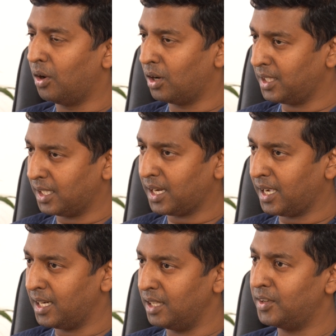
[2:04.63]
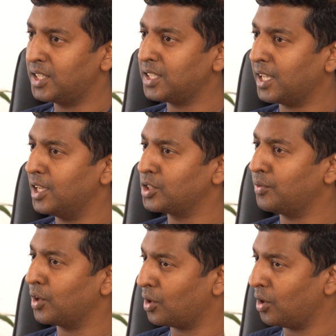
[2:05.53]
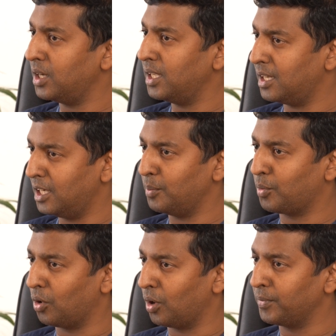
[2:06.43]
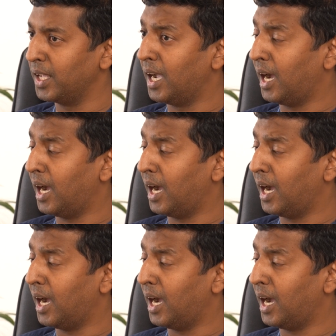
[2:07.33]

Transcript: On the other hand, if it is a case of a chronic kidney problem,